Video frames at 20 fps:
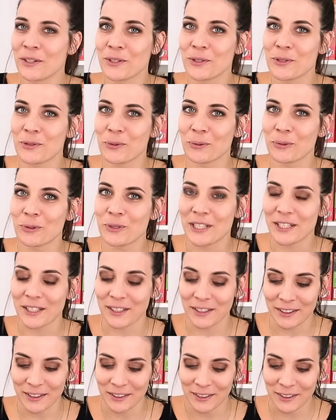
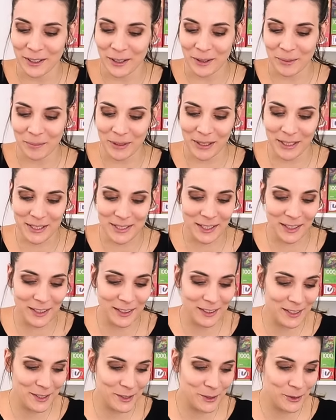sorting because I
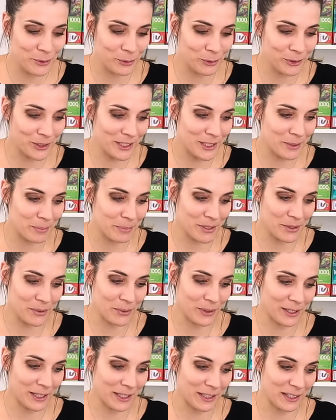didn't solve this
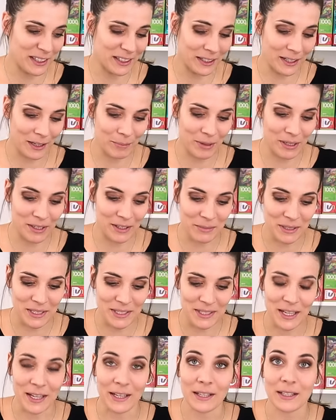puzzle and I think I made a
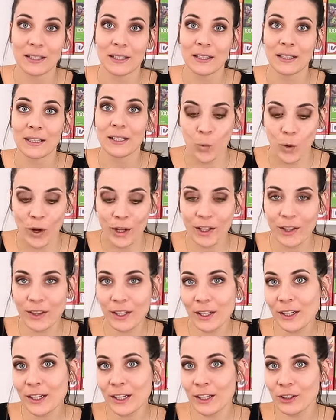mistake. One
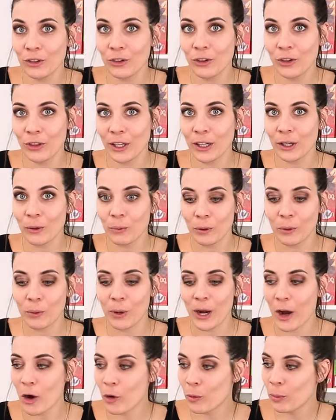thing I do think will
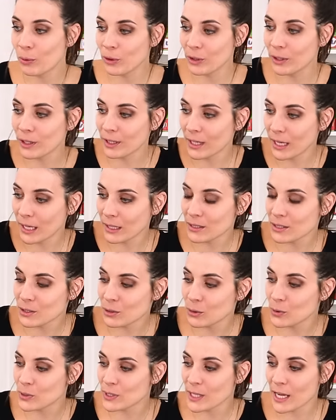help with the next
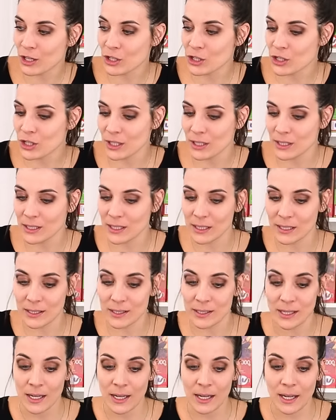two sections
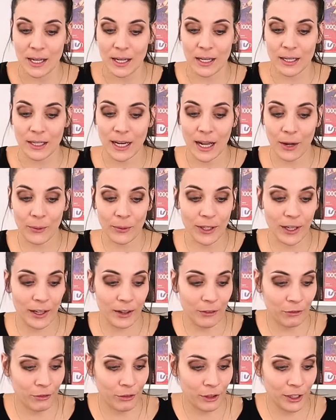is, now that
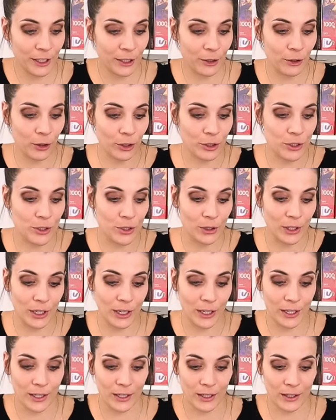I've really got to
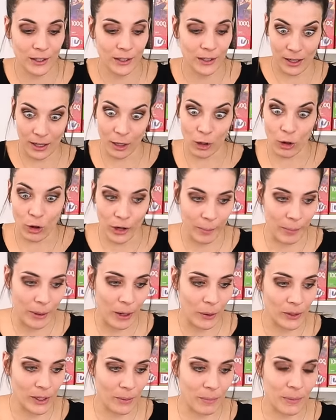learn a lot
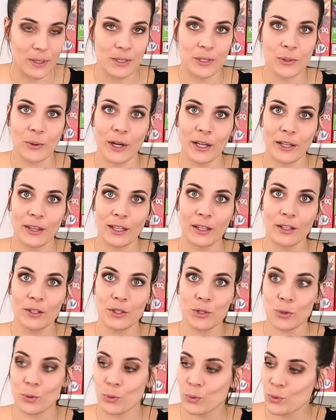about the puzzle, I think
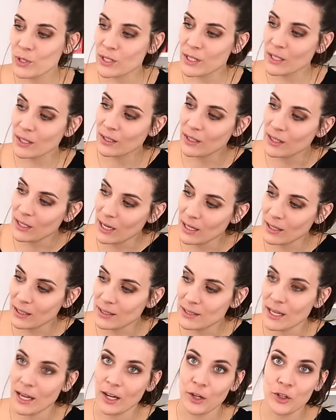sorting the
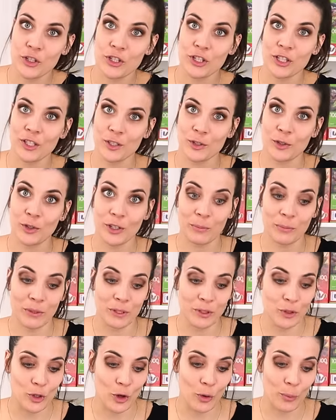next section is gonna be
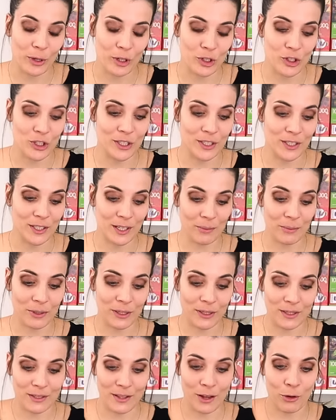so much easier
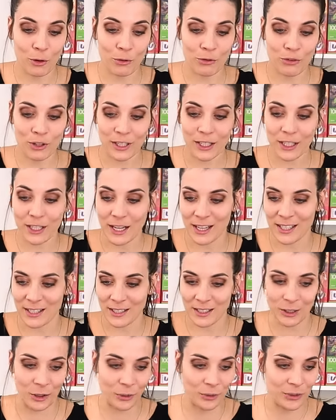because I already kind
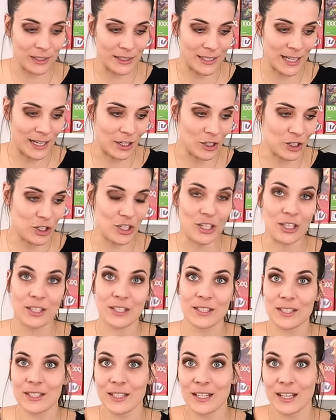of know the
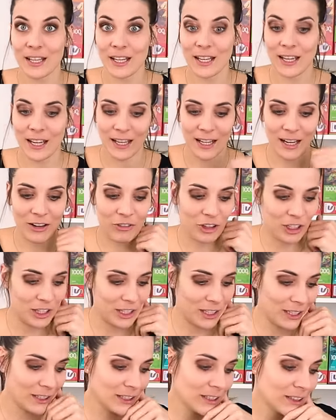textures and
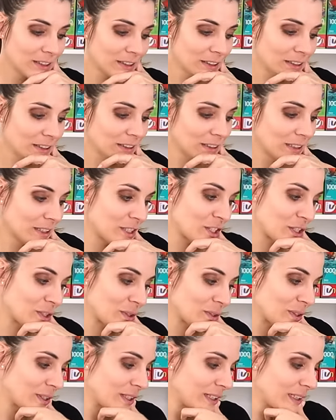everything.
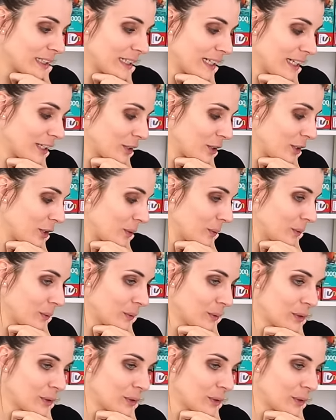So, I don't know.